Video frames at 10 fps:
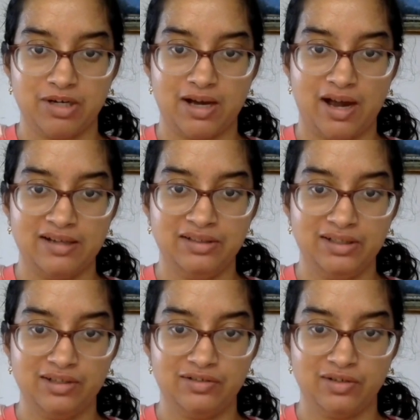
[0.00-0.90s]
But I
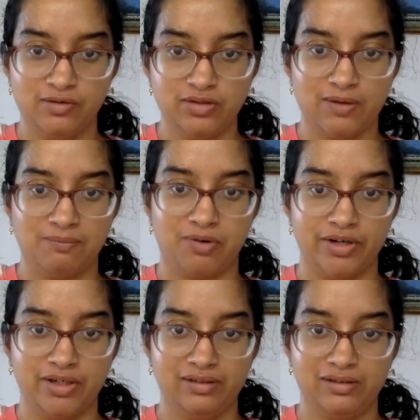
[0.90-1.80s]
think it's also
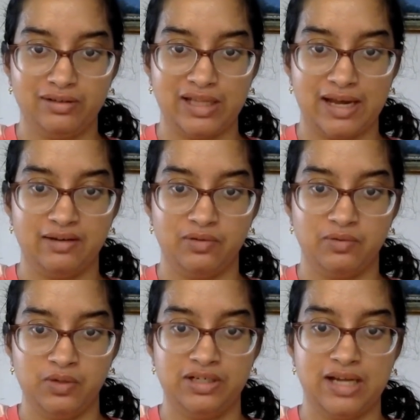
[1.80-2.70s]
important that
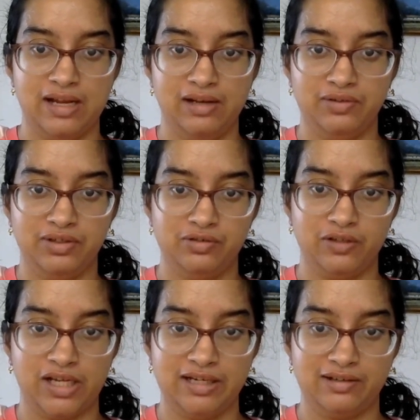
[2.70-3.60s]
we delve into
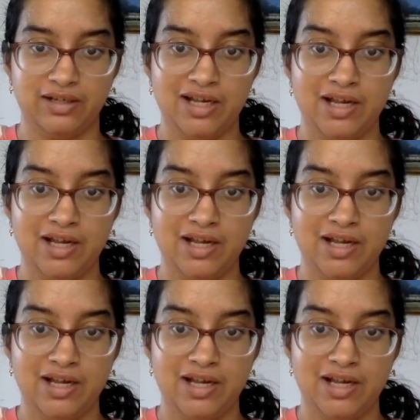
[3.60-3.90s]
like